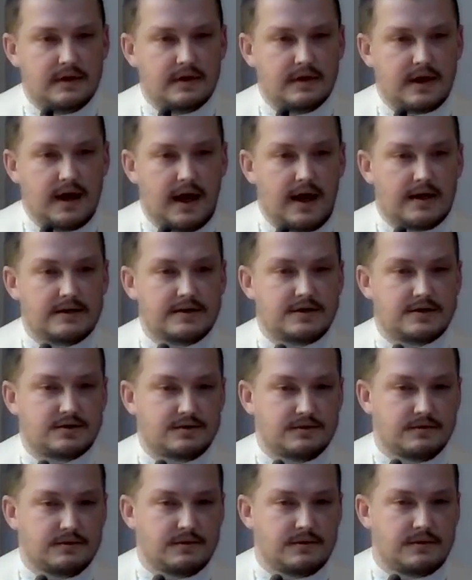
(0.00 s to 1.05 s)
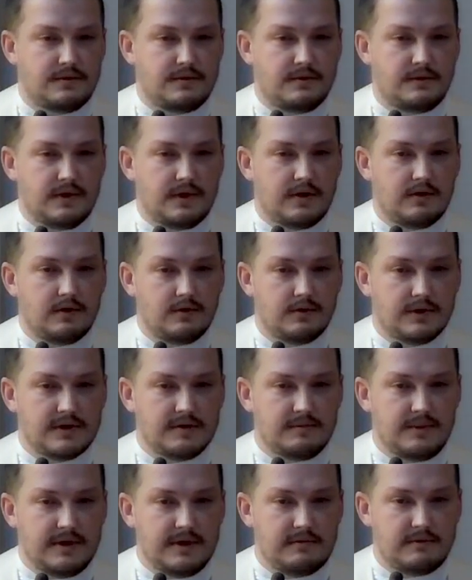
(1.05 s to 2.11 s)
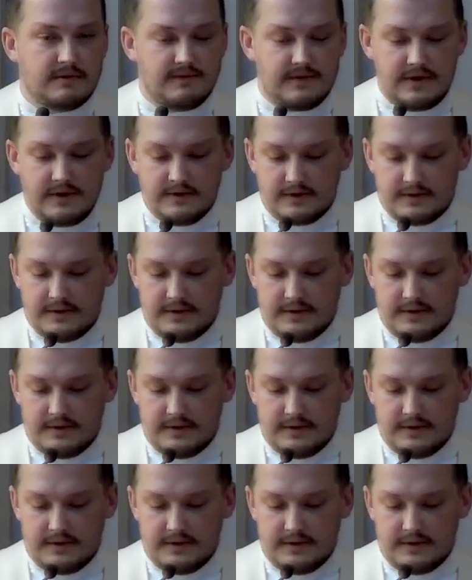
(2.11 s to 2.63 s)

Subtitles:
God's truth can only be revealed.